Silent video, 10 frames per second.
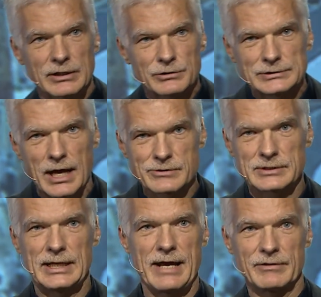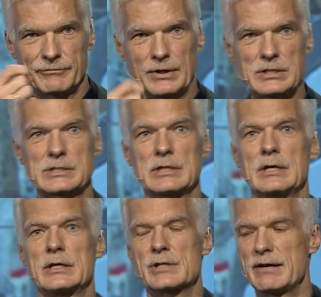2011, the first
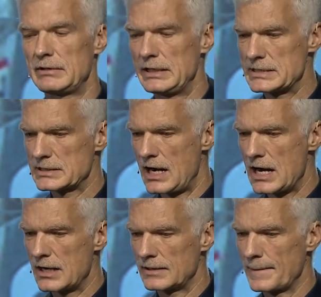driverless car.